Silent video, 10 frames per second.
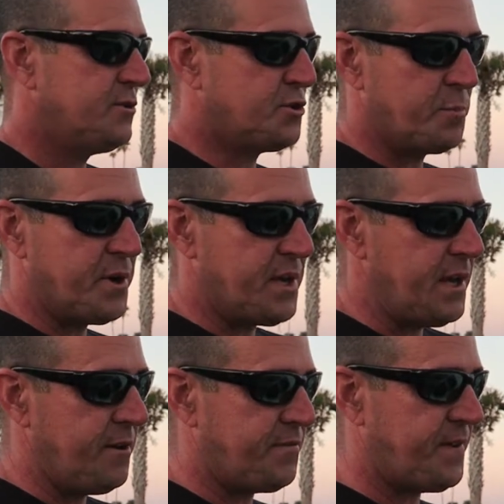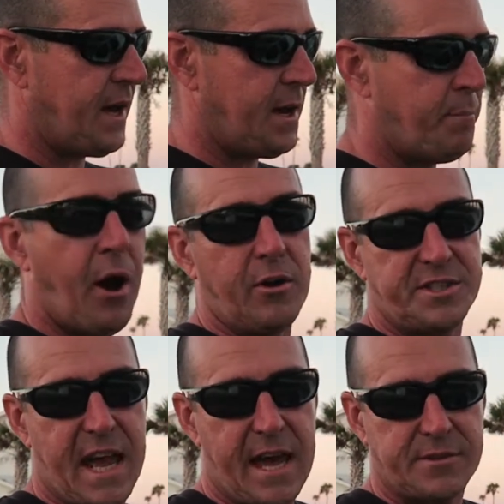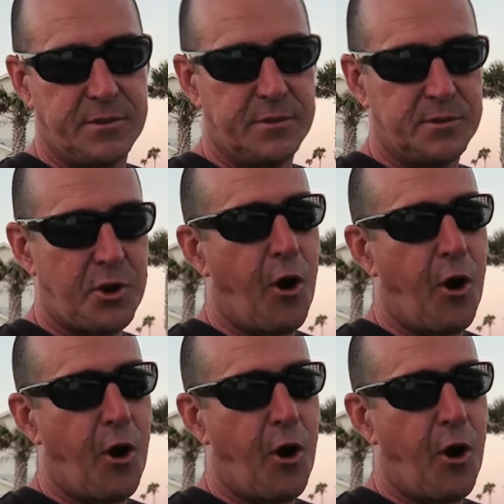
super diff, polished axles,